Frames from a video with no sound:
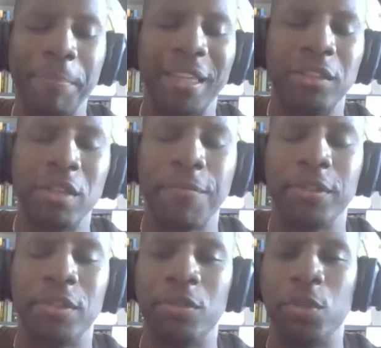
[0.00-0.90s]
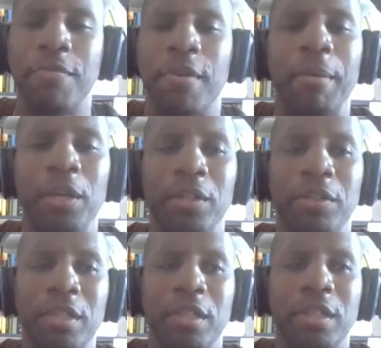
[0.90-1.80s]
let's say, for instance, you invite me
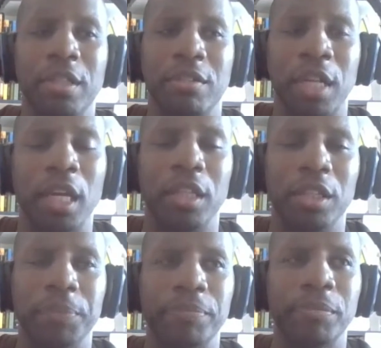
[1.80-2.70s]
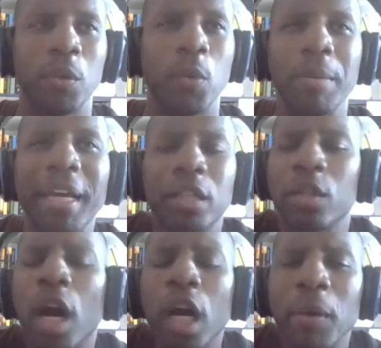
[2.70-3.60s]
on stage. What am I going to
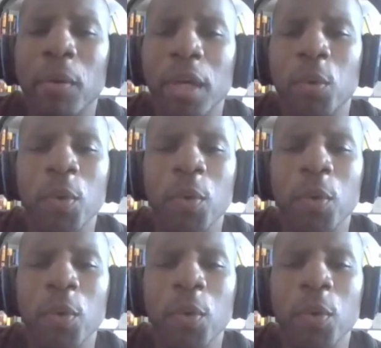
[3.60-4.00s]
talk about?